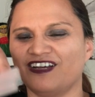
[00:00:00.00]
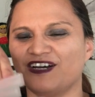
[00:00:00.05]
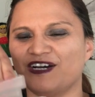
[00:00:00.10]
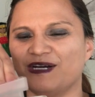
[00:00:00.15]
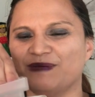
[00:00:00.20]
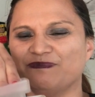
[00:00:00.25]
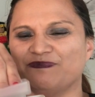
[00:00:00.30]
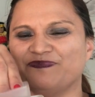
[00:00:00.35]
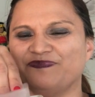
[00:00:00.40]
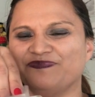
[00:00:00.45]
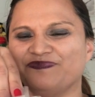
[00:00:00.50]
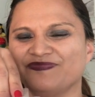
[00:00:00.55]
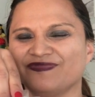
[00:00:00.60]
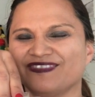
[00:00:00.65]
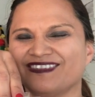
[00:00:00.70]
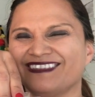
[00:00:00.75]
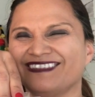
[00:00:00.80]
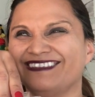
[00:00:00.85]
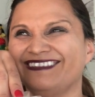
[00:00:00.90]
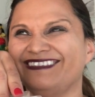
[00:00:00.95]

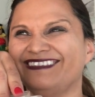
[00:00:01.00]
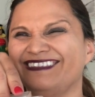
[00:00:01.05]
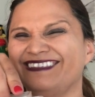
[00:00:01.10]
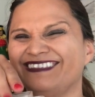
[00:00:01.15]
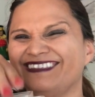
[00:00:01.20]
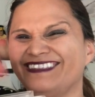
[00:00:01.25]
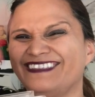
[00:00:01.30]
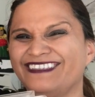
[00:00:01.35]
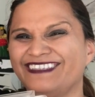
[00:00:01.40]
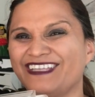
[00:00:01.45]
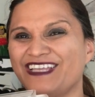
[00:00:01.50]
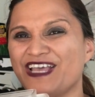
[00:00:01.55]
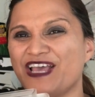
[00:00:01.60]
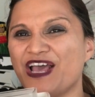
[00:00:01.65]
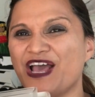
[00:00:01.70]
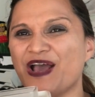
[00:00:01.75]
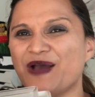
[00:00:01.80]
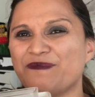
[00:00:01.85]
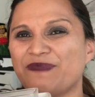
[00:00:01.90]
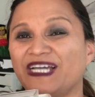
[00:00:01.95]
um
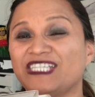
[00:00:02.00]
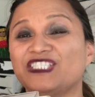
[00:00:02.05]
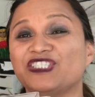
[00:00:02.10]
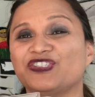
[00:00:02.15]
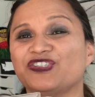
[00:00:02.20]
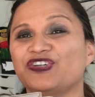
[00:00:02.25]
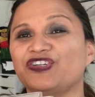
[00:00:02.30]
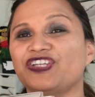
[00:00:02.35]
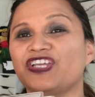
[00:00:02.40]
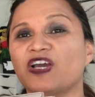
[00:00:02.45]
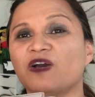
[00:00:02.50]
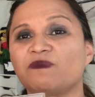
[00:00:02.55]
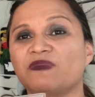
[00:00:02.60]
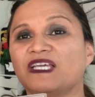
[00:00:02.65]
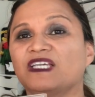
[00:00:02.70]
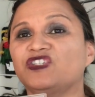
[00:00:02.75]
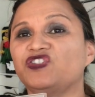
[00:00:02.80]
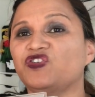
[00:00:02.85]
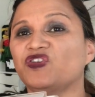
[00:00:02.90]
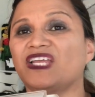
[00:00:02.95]
my studio,
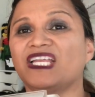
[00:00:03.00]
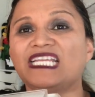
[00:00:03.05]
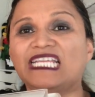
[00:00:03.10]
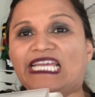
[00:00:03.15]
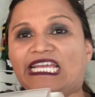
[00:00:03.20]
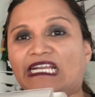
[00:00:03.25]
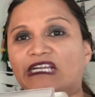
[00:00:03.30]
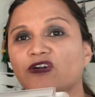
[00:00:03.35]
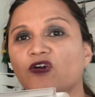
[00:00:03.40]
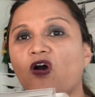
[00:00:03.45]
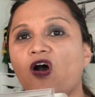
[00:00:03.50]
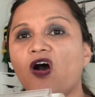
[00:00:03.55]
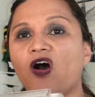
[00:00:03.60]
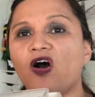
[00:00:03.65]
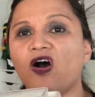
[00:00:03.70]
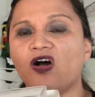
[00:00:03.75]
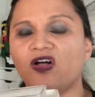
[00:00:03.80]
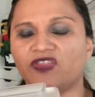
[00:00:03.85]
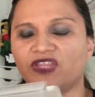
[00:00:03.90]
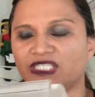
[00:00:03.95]
because you can hear
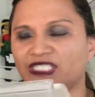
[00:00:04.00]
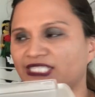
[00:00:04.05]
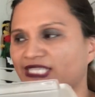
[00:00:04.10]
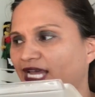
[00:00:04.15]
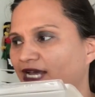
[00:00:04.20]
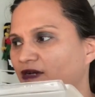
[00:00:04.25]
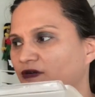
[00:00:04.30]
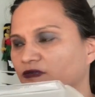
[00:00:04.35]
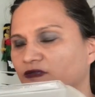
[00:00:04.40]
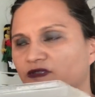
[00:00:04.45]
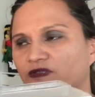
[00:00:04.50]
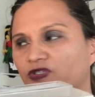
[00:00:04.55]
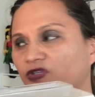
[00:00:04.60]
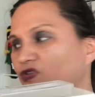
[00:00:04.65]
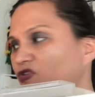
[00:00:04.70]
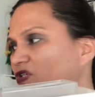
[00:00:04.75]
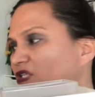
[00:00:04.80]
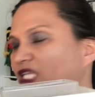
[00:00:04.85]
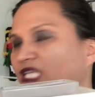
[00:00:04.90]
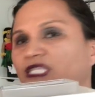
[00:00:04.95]
all the sounds.
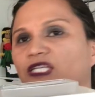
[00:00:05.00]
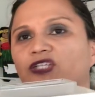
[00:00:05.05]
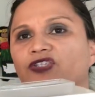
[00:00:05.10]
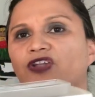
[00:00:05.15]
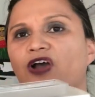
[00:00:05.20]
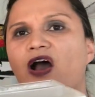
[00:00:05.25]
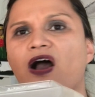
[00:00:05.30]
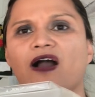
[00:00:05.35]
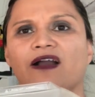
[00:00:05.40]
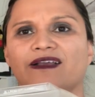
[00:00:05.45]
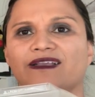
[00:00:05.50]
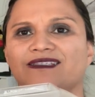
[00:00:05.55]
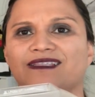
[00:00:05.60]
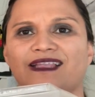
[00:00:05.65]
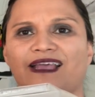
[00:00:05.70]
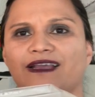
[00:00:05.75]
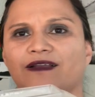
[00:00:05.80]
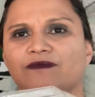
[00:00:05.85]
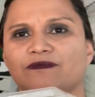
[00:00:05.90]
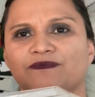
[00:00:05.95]
Usually the dog is
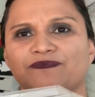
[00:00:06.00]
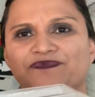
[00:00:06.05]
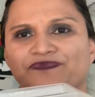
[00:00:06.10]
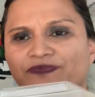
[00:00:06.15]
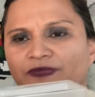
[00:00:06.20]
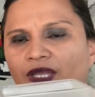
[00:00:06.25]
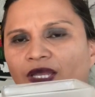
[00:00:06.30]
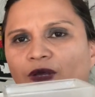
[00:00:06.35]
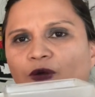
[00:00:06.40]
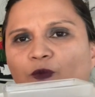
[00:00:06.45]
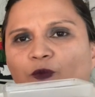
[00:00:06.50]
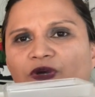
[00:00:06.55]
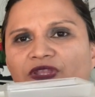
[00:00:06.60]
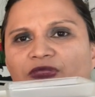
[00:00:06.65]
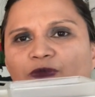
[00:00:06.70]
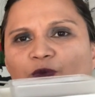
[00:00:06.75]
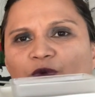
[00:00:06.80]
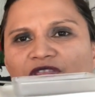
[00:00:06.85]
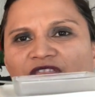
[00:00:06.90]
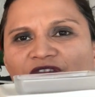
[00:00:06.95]
like
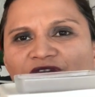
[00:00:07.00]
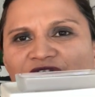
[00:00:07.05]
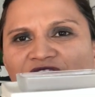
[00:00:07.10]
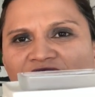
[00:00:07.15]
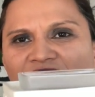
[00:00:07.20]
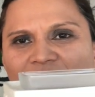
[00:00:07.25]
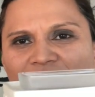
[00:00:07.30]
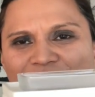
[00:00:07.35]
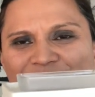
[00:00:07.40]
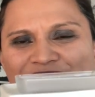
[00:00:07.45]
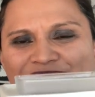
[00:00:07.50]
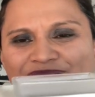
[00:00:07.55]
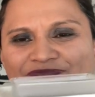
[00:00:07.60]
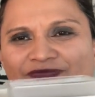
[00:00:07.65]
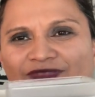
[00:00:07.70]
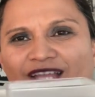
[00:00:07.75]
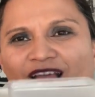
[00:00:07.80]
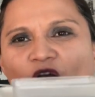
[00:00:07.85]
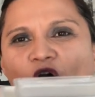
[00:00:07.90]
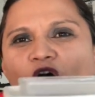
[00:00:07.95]
with with the feet,
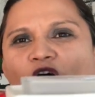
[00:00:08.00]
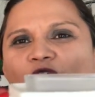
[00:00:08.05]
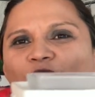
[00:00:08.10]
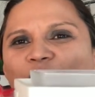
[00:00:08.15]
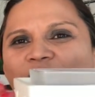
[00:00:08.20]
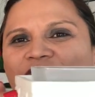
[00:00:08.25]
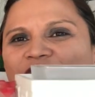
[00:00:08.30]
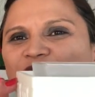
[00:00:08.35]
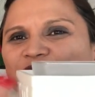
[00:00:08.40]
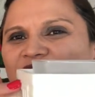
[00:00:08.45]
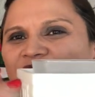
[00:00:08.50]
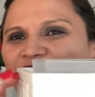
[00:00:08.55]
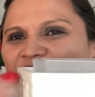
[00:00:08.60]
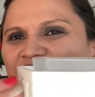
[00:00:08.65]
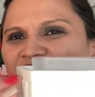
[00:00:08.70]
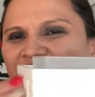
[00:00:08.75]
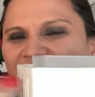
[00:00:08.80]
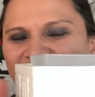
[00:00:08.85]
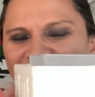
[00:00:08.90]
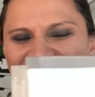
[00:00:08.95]
always with the
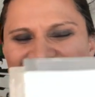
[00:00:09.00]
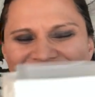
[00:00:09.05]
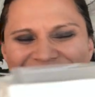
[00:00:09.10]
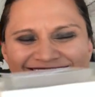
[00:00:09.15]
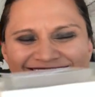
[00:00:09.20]
feet.